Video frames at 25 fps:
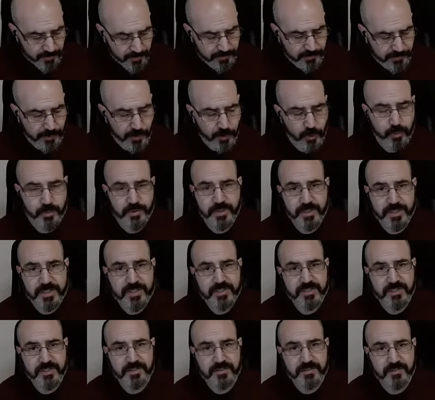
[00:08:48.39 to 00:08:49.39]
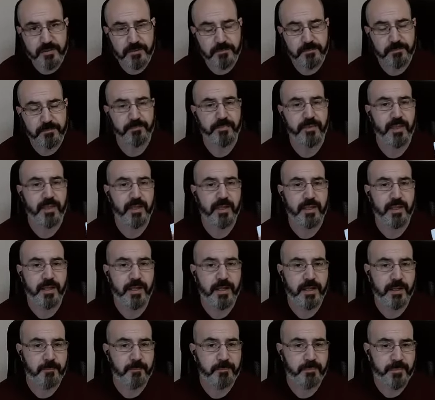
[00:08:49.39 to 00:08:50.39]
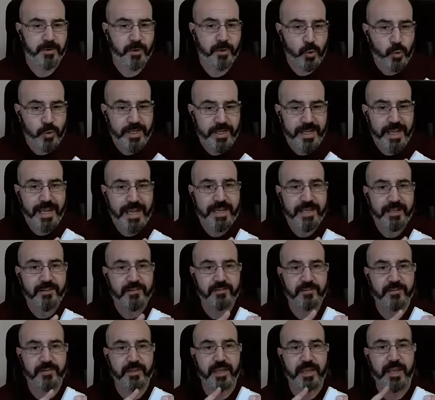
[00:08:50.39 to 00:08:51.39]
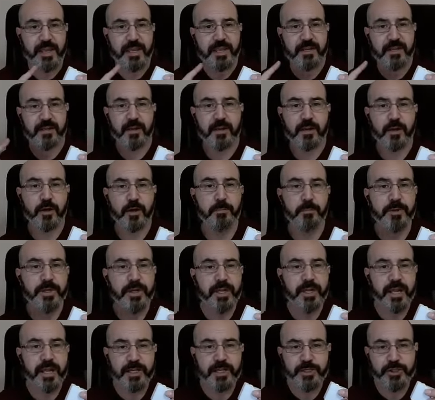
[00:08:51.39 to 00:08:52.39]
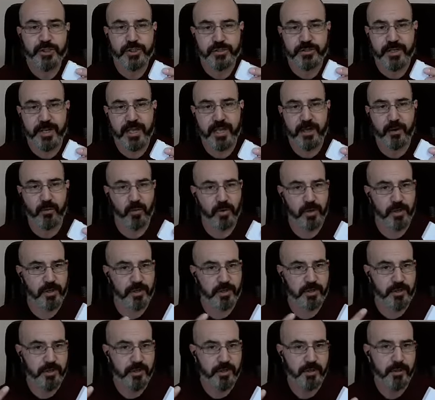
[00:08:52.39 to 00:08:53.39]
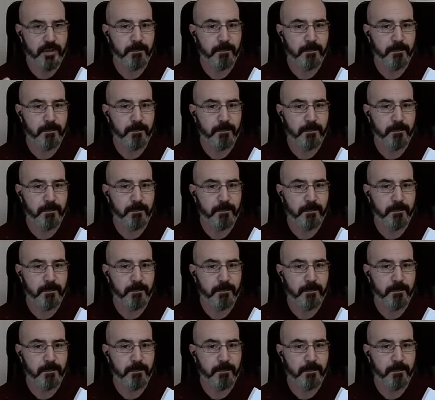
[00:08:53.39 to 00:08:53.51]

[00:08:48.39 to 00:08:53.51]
So this system creates a communication network